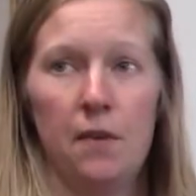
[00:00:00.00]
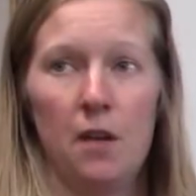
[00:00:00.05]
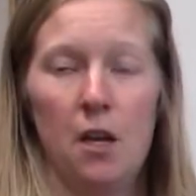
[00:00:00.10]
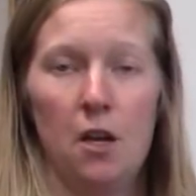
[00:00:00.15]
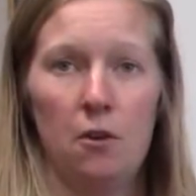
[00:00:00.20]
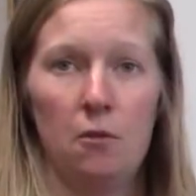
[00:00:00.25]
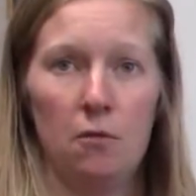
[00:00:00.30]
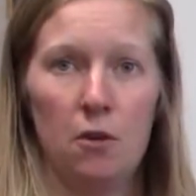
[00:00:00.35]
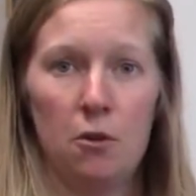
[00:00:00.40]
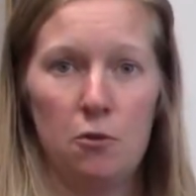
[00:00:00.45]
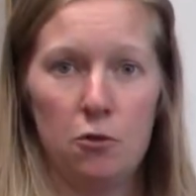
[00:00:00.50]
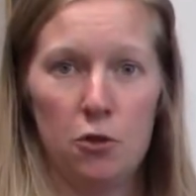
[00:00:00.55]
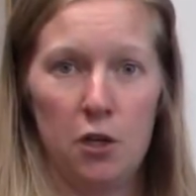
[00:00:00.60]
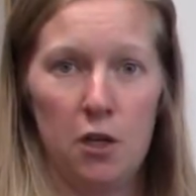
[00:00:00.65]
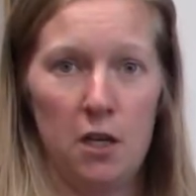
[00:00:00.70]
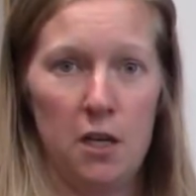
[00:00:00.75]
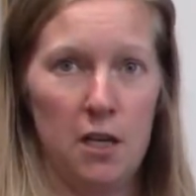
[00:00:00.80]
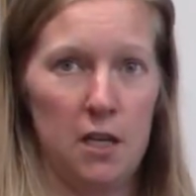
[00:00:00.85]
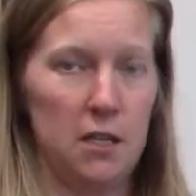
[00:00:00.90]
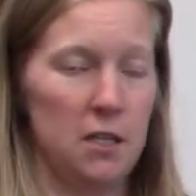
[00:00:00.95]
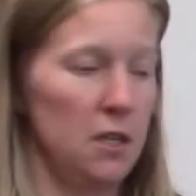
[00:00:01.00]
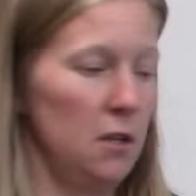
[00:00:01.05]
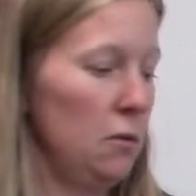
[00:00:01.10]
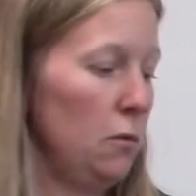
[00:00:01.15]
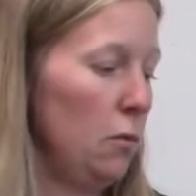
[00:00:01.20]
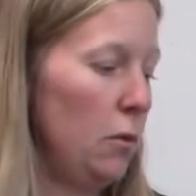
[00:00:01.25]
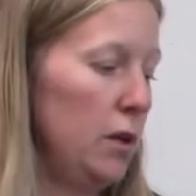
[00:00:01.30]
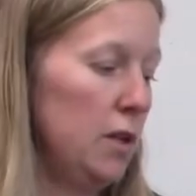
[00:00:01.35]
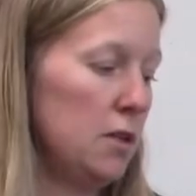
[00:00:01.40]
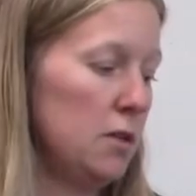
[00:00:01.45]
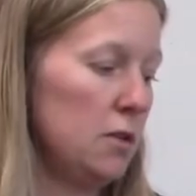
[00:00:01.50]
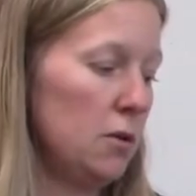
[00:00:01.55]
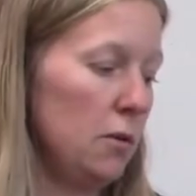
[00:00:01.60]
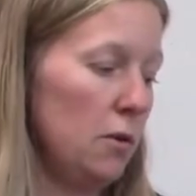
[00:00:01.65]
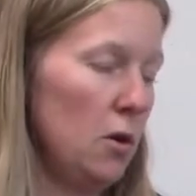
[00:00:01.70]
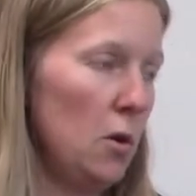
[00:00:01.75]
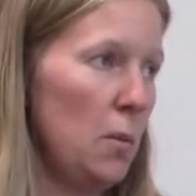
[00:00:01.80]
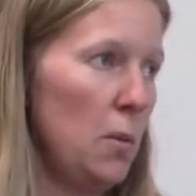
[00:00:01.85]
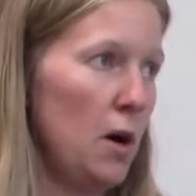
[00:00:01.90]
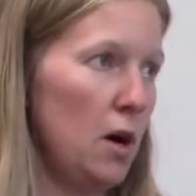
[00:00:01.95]
And erosion is when
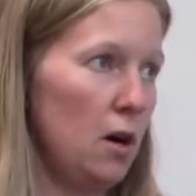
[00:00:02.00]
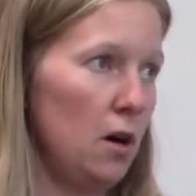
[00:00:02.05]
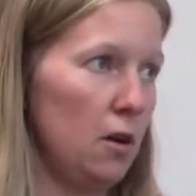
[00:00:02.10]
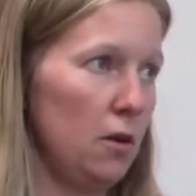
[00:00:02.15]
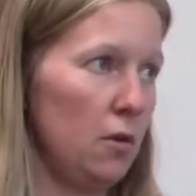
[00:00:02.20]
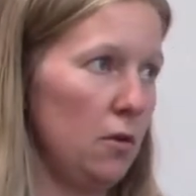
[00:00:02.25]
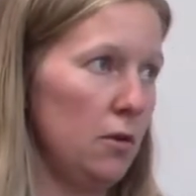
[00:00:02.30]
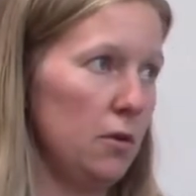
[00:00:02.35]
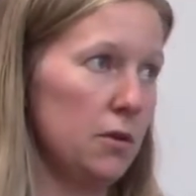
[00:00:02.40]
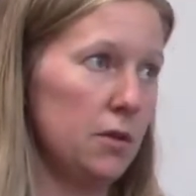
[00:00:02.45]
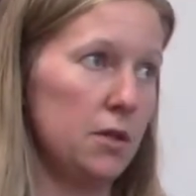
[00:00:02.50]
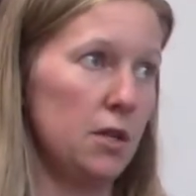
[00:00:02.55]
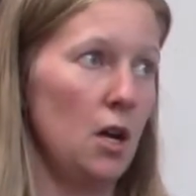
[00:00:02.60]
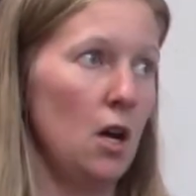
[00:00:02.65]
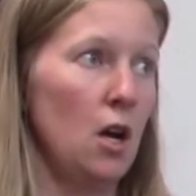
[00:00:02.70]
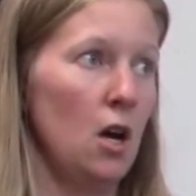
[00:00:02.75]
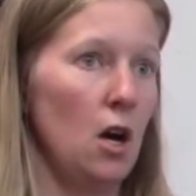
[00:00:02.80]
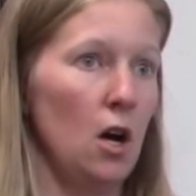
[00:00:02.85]
soil particles